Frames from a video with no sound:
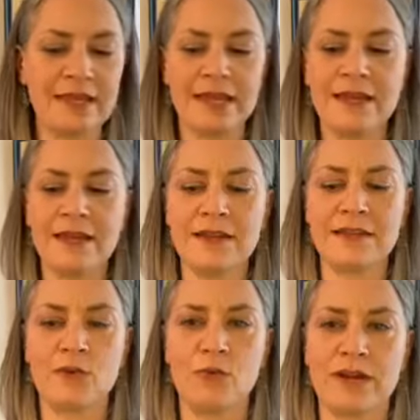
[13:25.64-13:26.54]
And
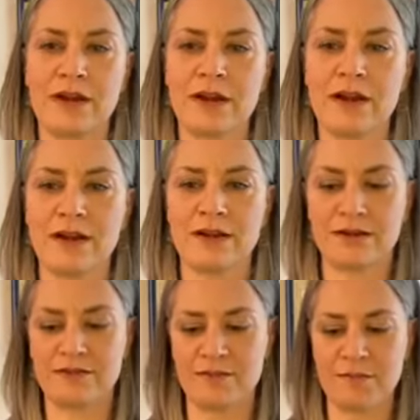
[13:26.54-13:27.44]
the winner
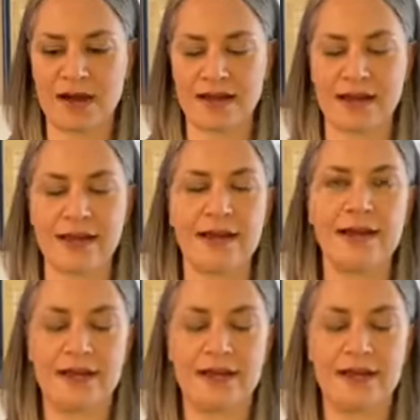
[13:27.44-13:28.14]
of my